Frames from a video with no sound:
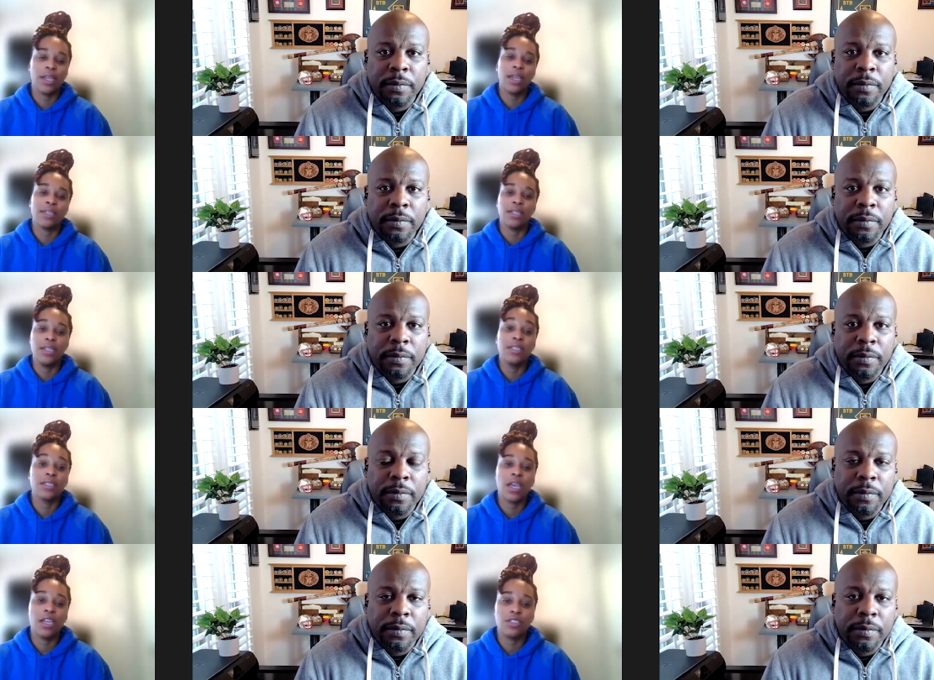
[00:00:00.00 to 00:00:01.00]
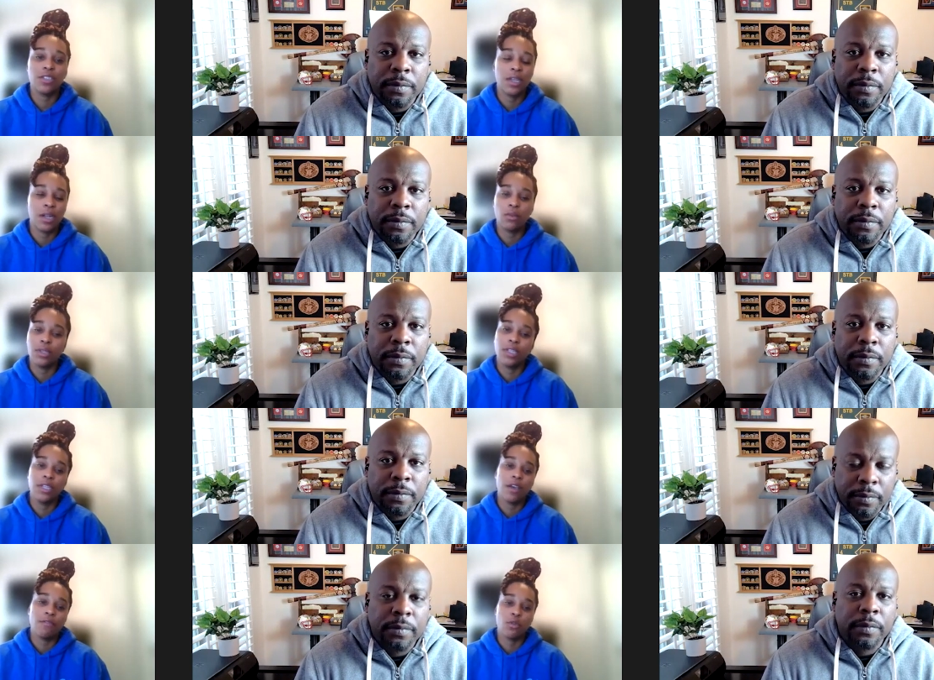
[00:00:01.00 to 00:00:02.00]
Speaker 1: as a leasing agent and I only
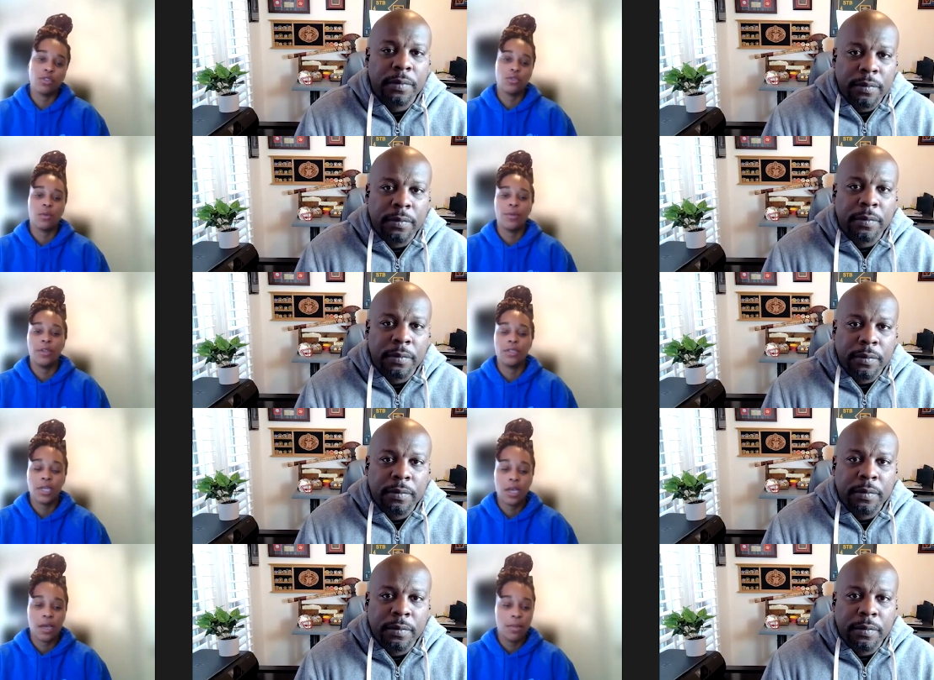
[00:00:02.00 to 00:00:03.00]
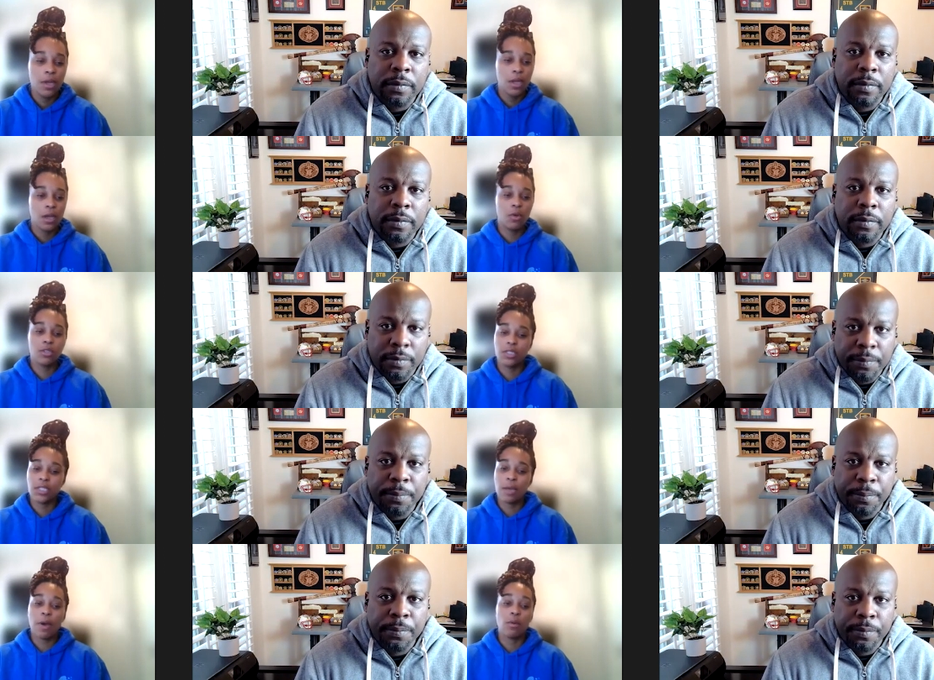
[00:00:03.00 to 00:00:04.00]
did that for a short period of time. Most of
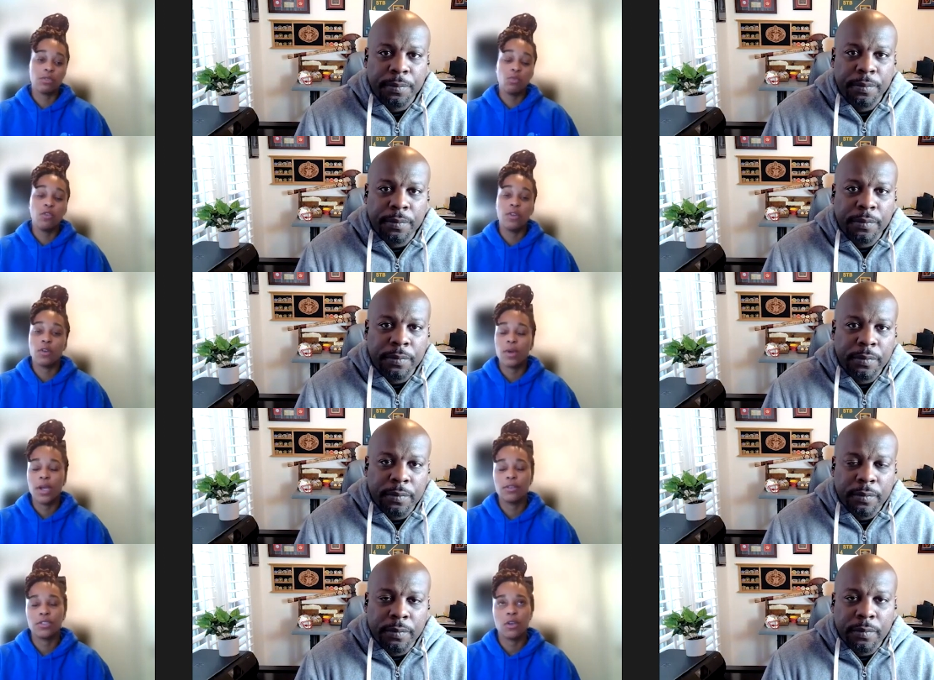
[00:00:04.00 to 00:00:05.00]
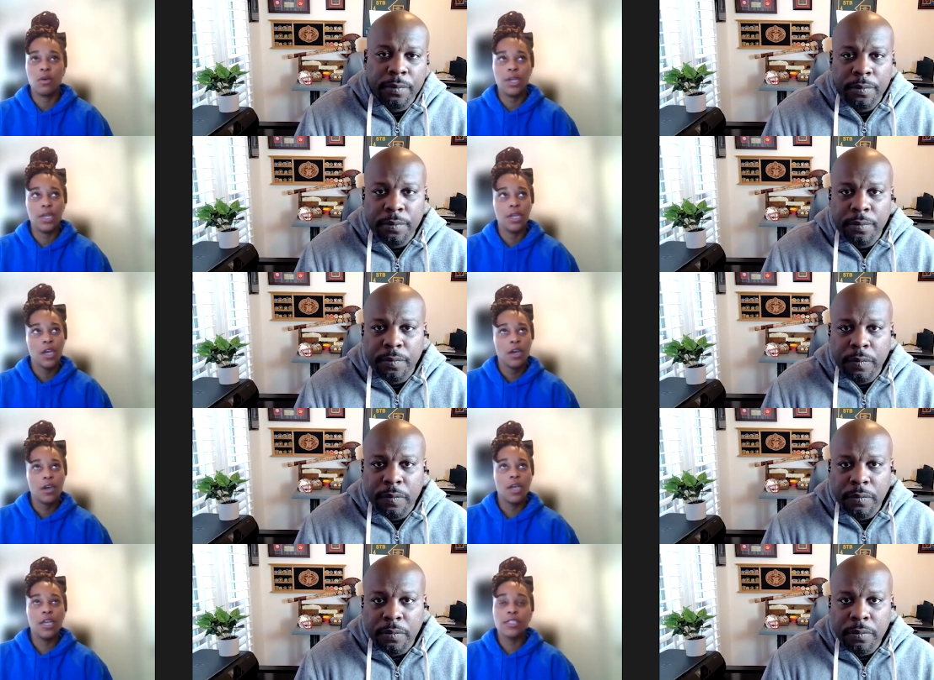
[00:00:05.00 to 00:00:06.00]
the time I was moving around. So it,
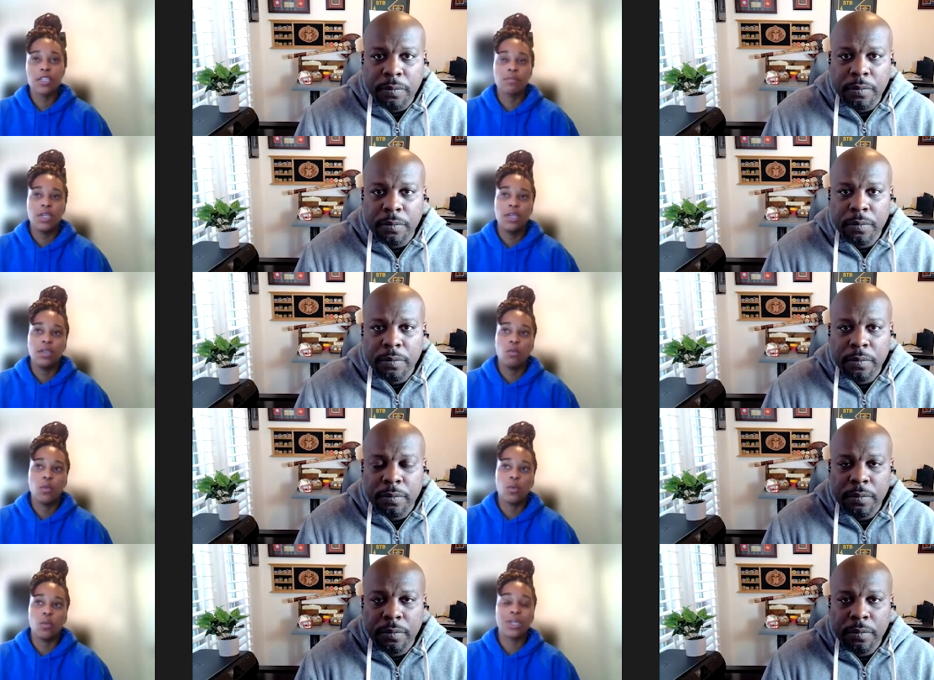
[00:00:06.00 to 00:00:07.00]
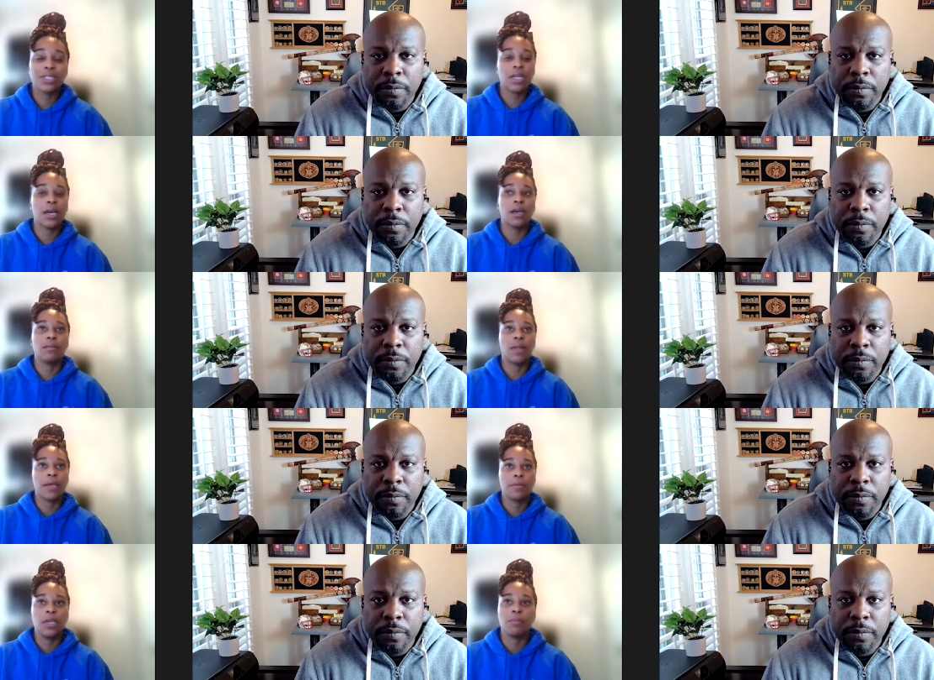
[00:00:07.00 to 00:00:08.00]
it took me once I
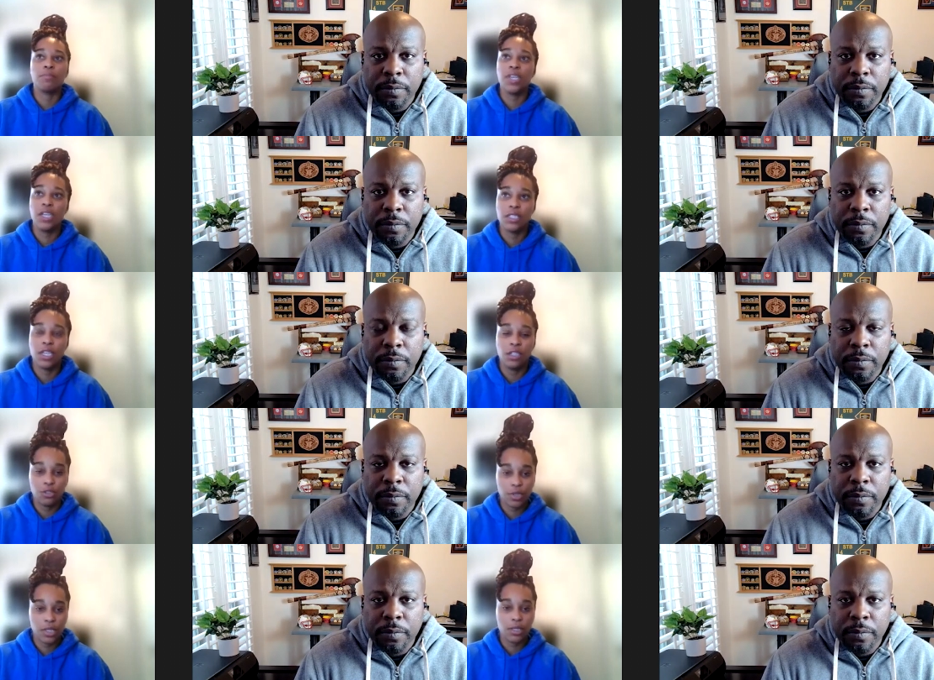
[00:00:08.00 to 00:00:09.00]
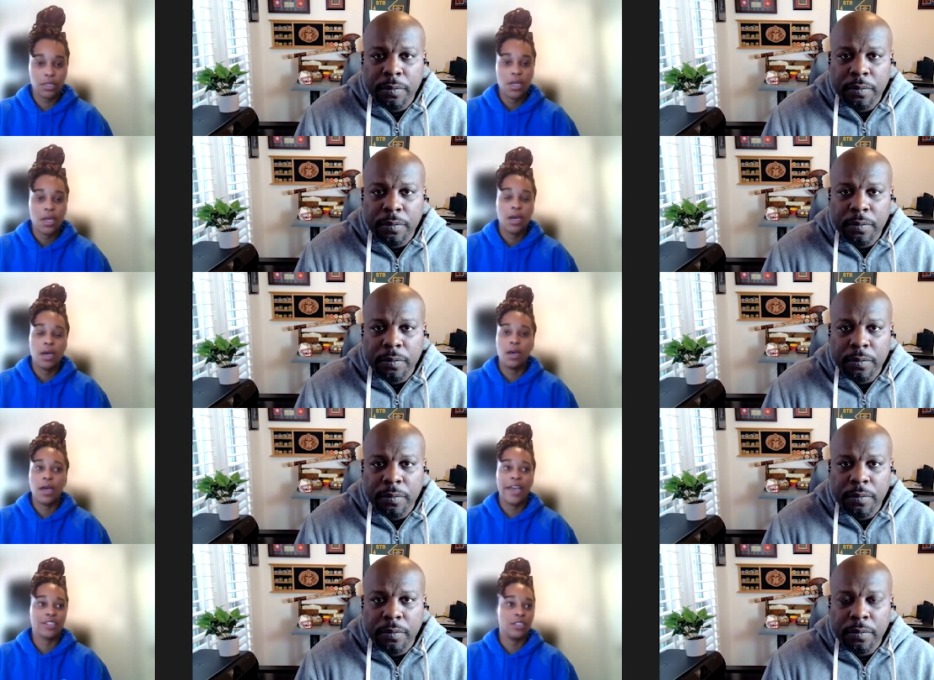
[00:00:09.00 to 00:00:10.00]
like it piqued interest, uh,
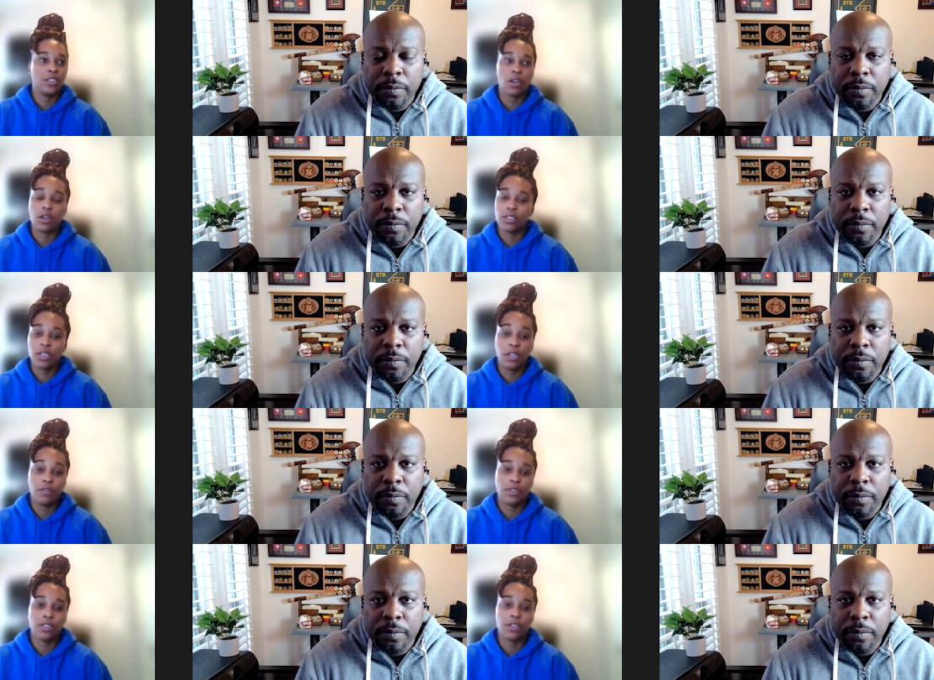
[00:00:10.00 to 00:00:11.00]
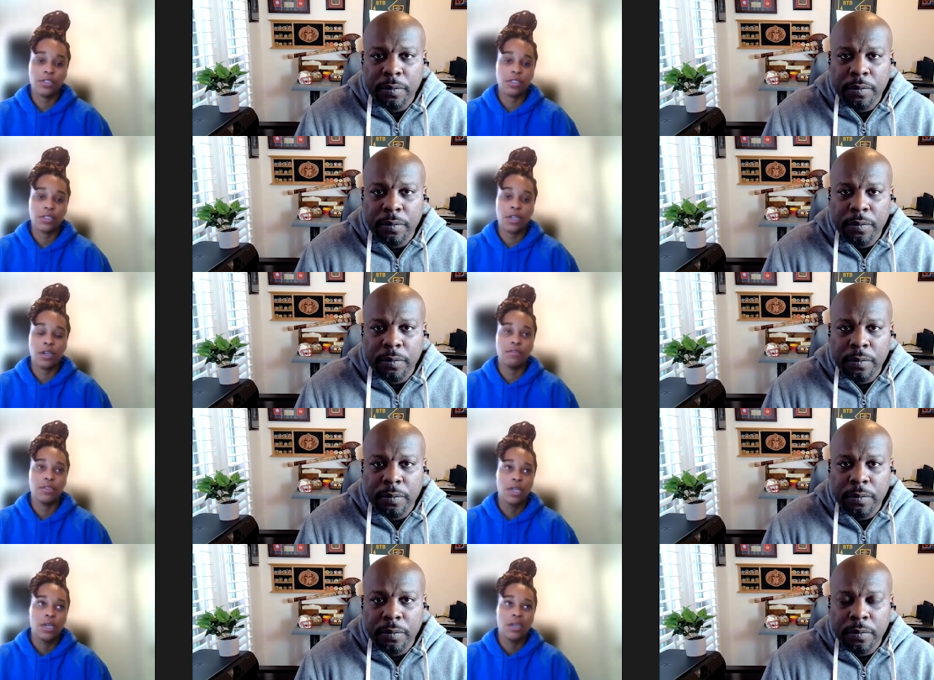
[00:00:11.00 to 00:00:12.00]
actually started studying for certs and stuff.
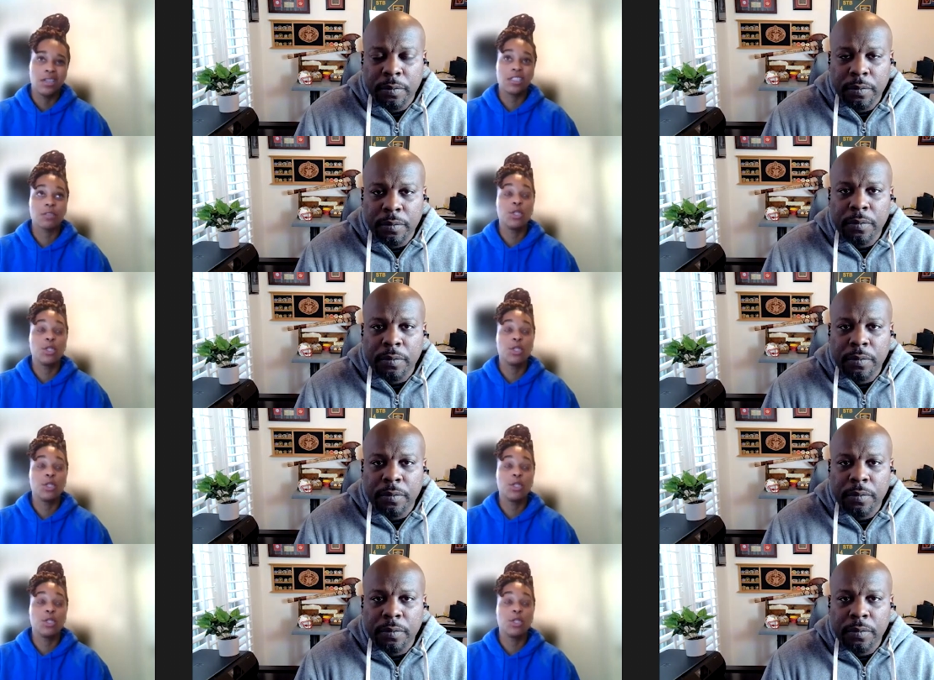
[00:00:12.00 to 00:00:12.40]
It took me